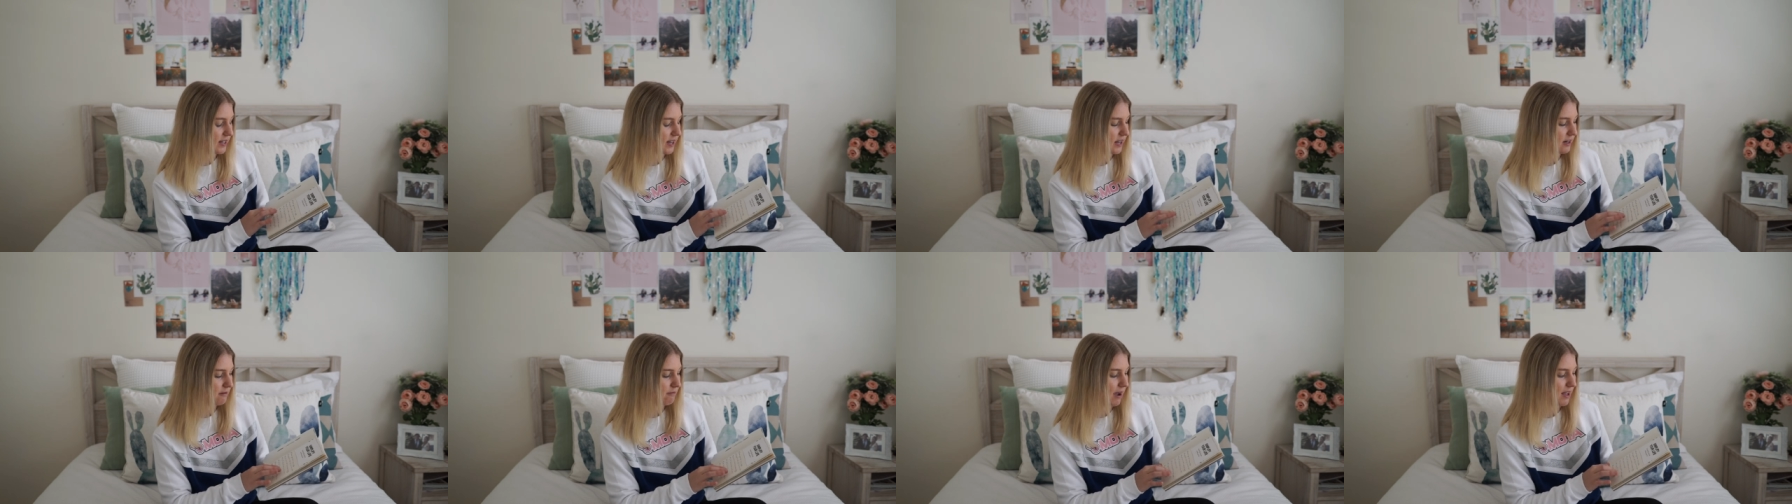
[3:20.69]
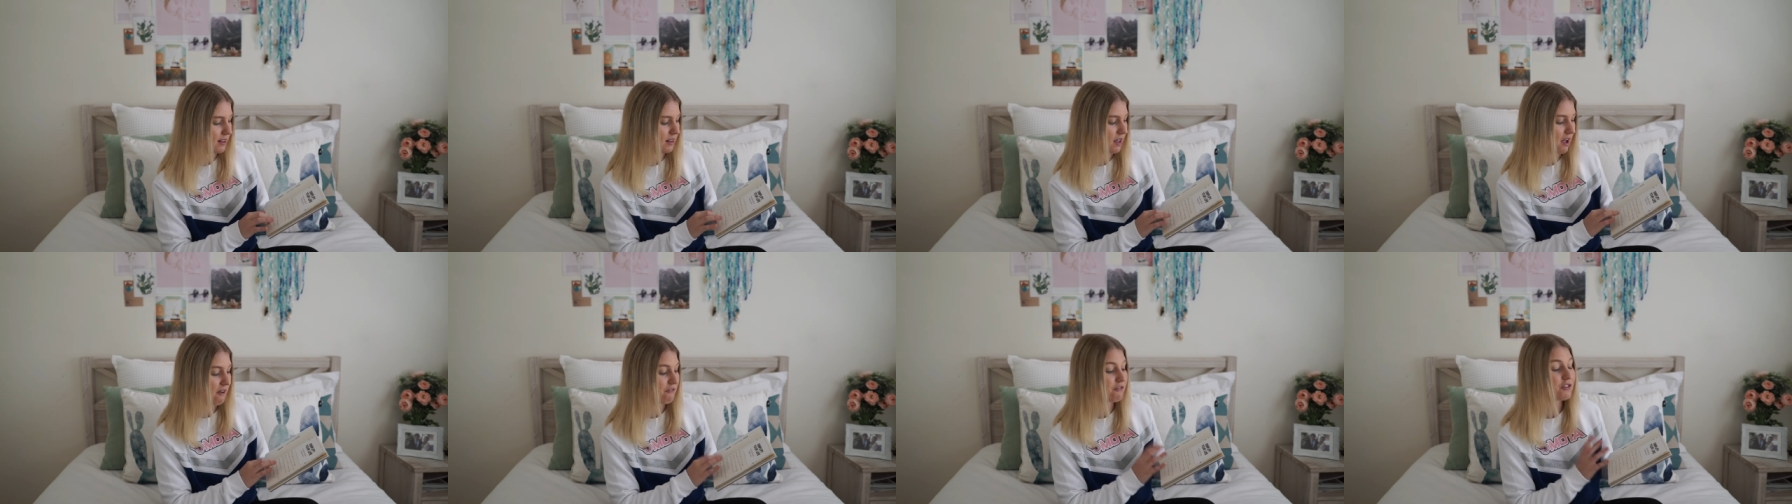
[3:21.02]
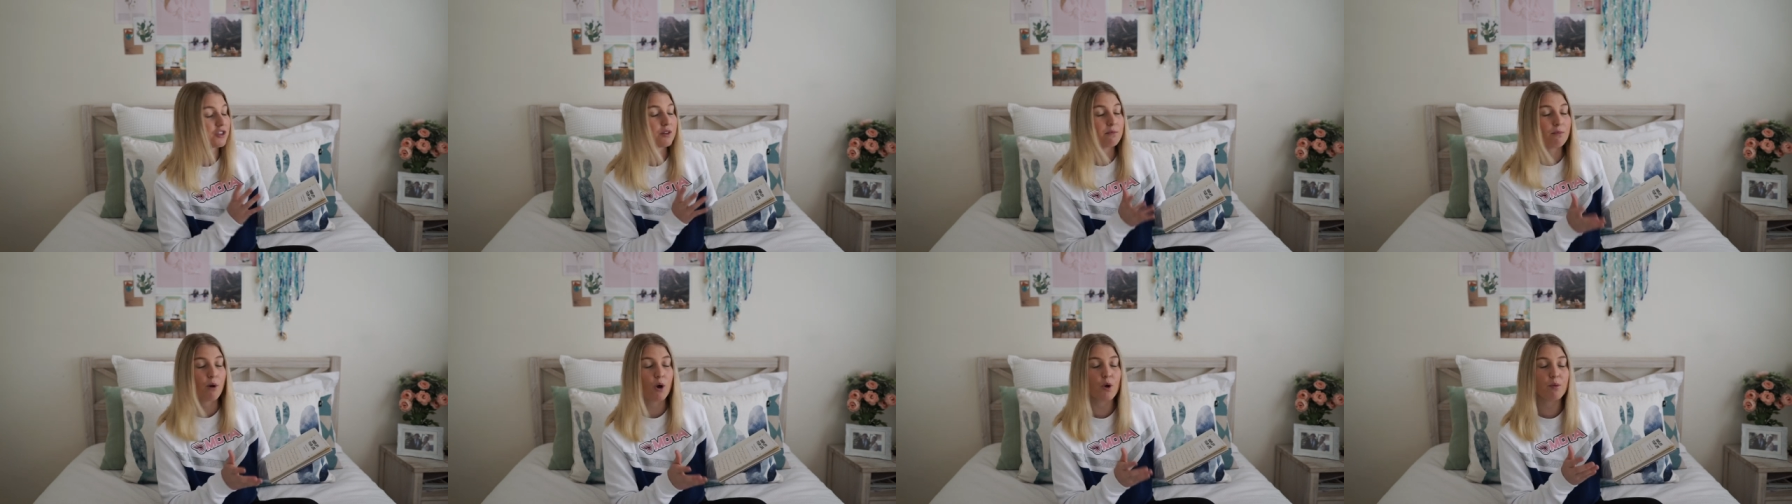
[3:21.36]
in my life at
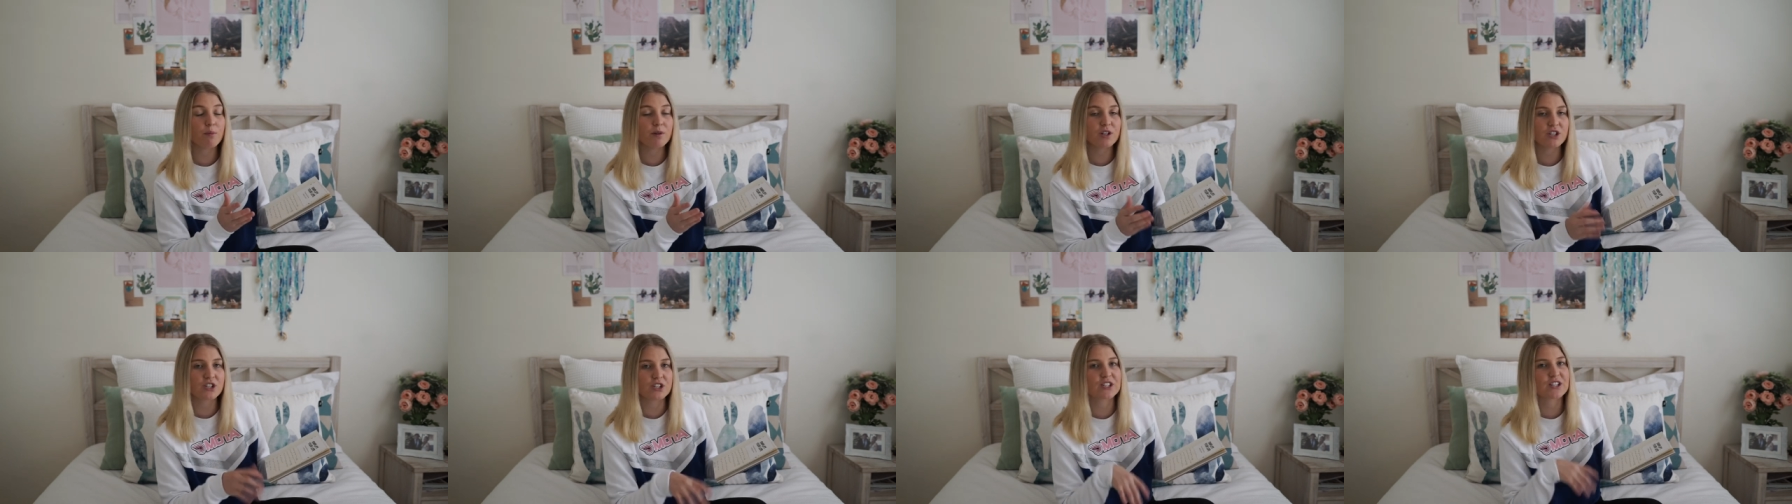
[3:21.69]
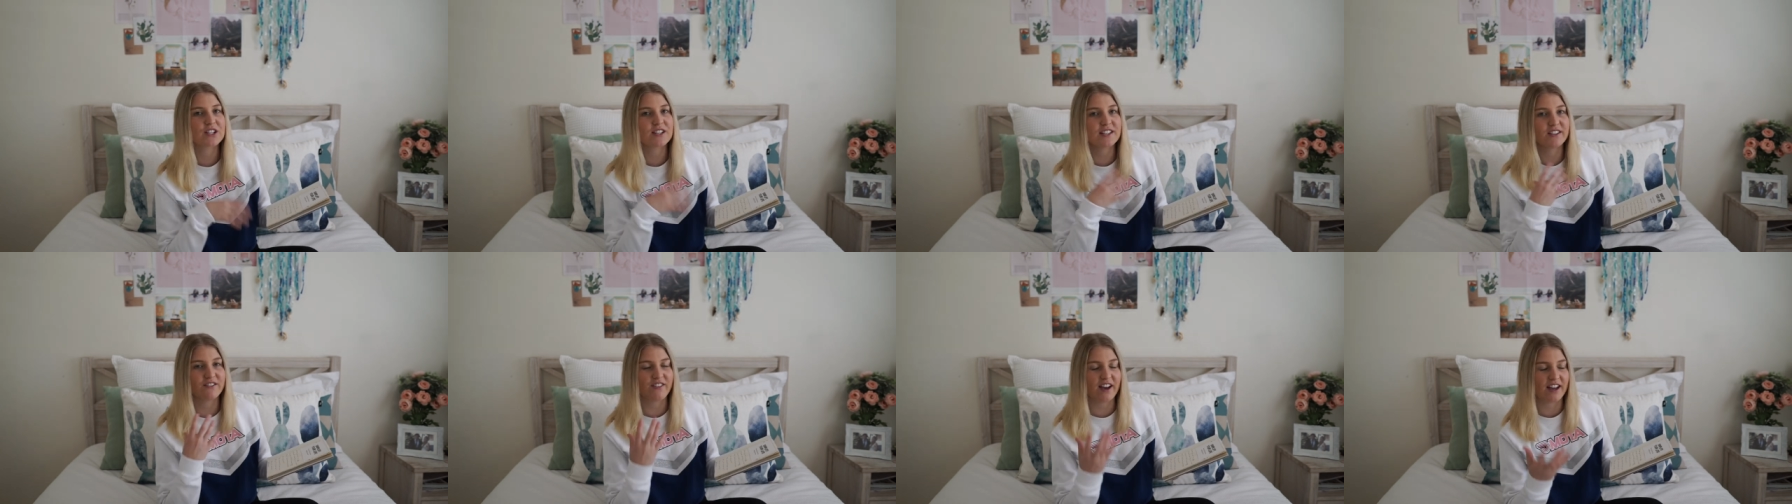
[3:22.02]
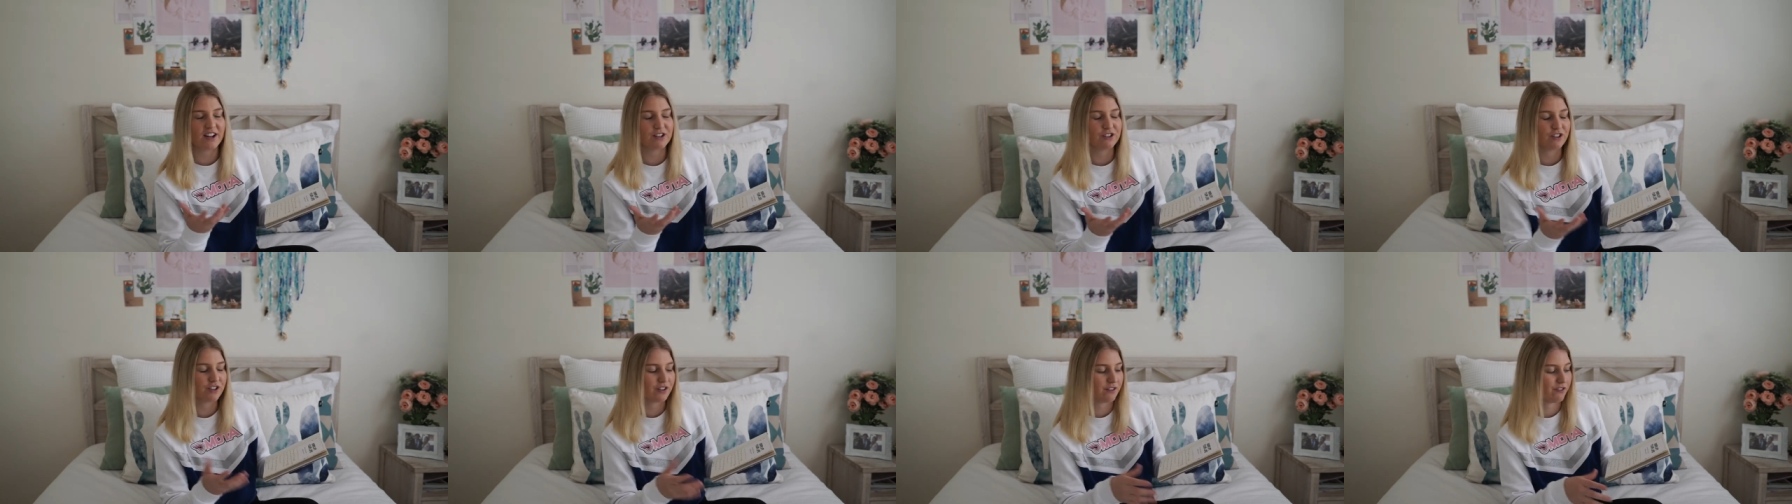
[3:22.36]
the moment just because I've had
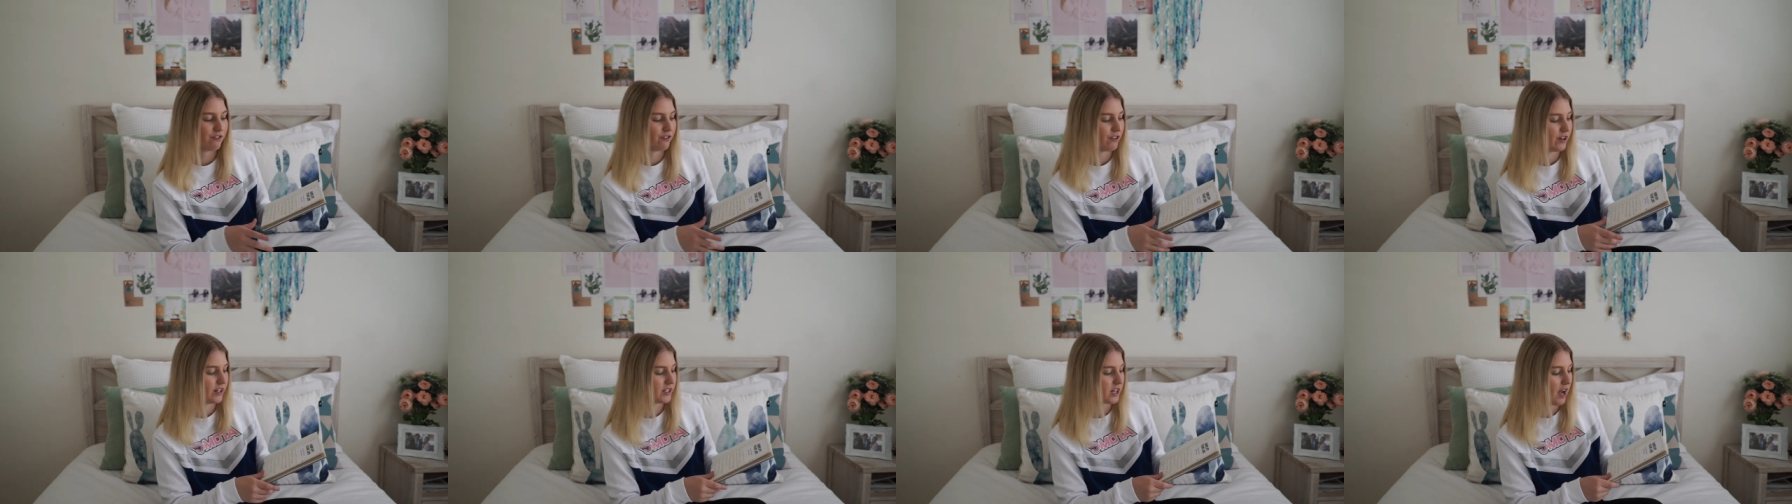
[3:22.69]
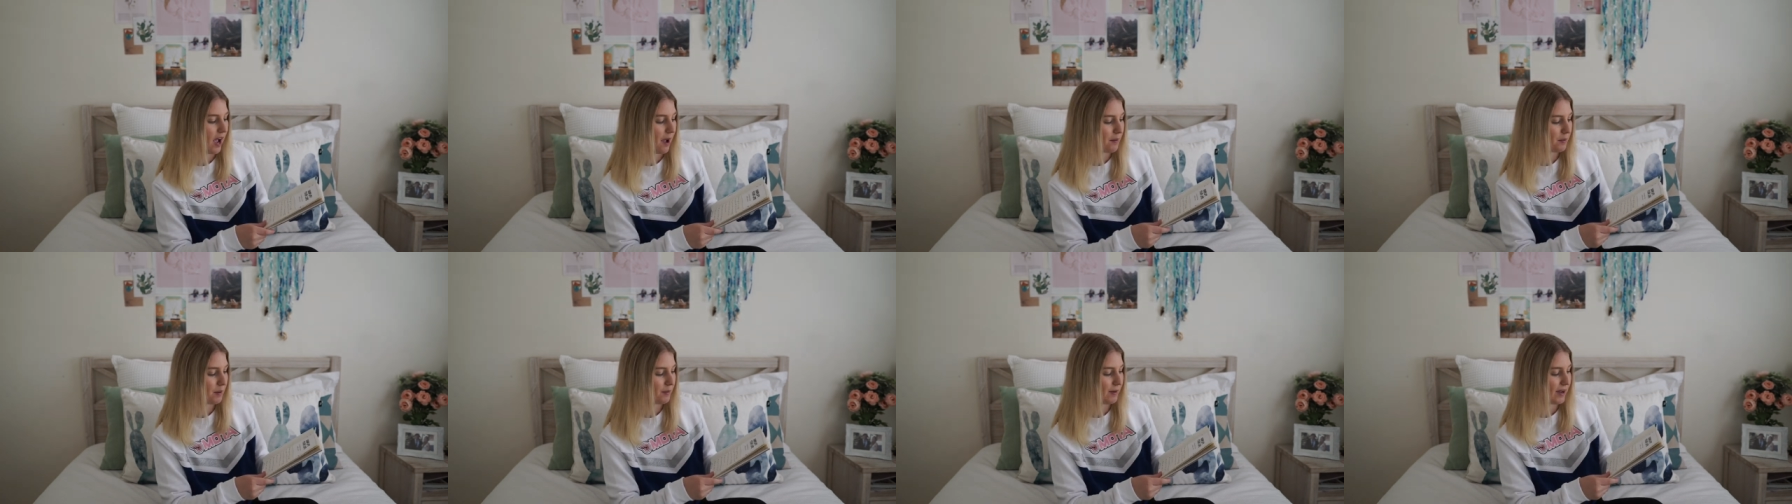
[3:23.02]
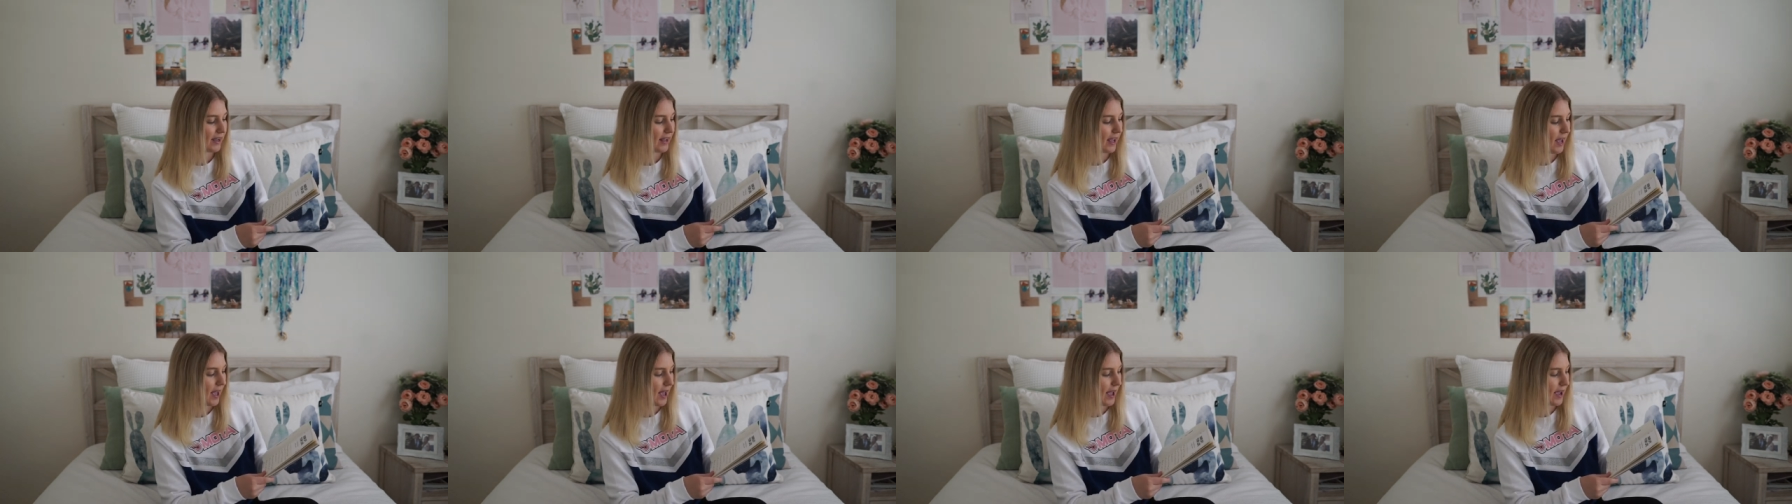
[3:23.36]
a lot of free time on
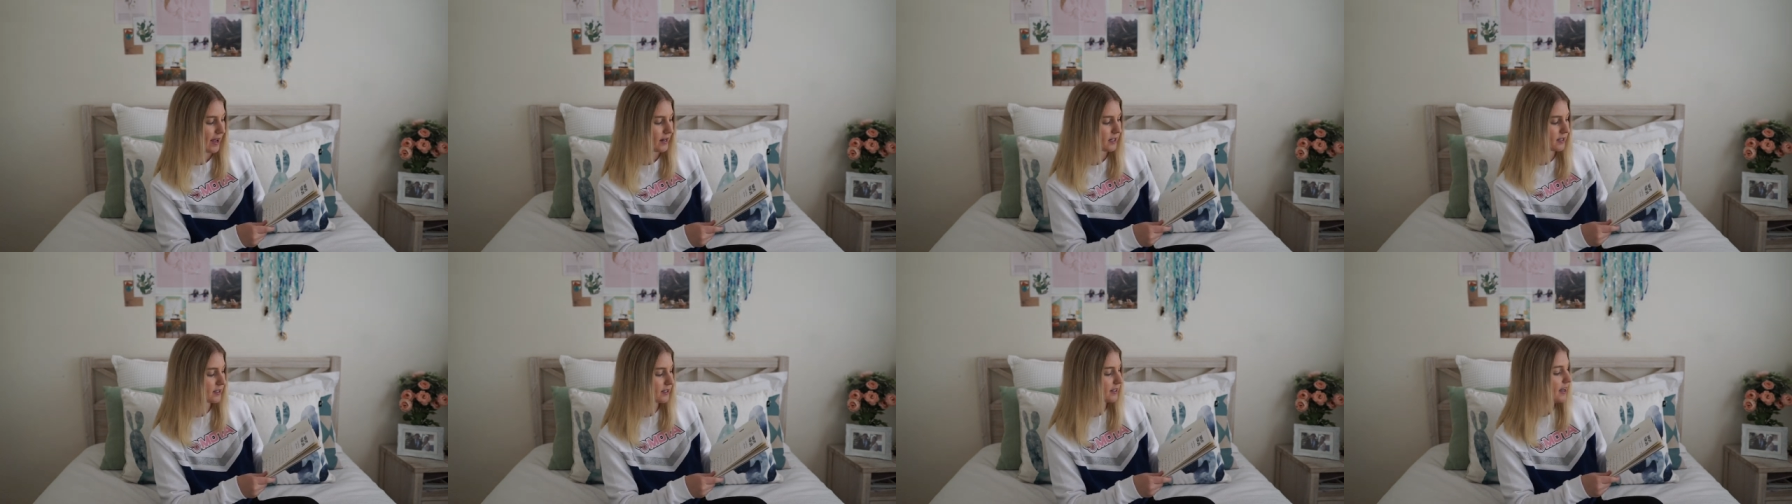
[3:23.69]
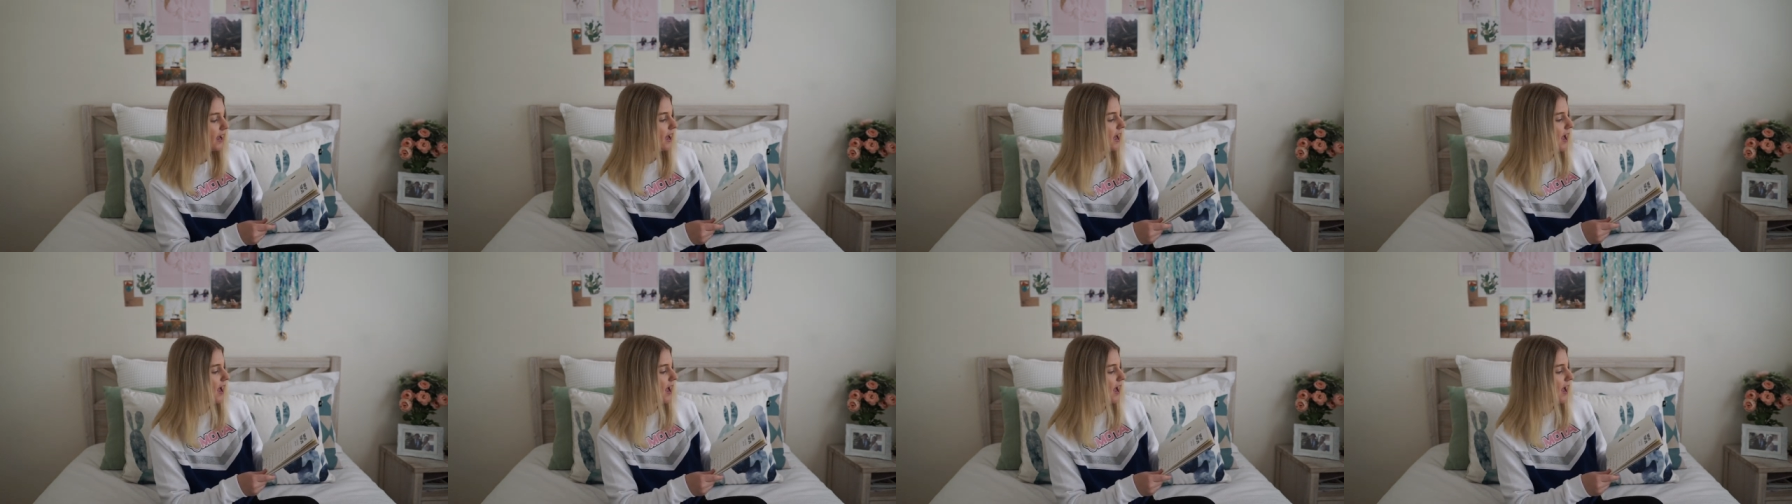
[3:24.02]
my hands.